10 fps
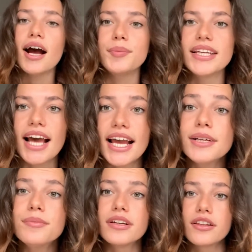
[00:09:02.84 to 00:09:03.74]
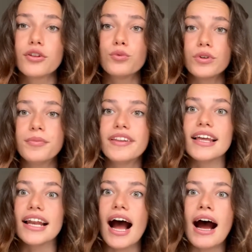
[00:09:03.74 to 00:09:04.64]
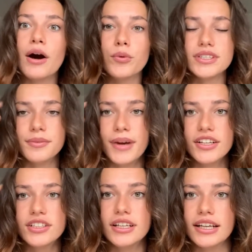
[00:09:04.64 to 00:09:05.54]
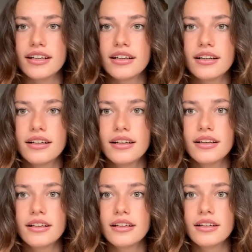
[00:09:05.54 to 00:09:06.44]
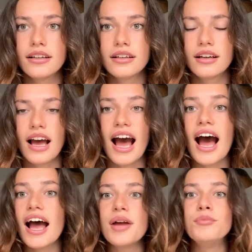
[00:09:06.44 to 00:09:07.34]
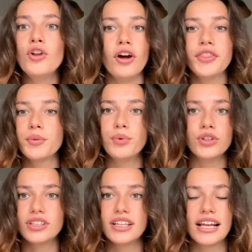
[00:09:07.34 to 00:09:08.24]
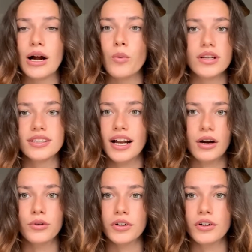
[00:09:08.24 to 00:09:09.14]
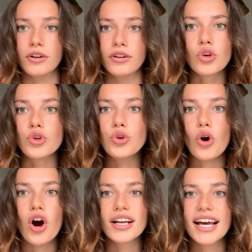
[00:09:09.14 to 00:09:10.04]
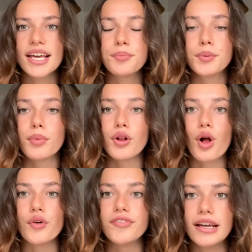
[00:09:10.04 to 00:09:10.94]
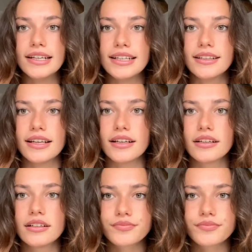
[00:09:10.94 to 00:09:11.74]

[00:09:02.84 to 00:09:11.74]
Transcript: I became the woman that I was imagining. I am not the person that I was an hour ago. You are capable of anything.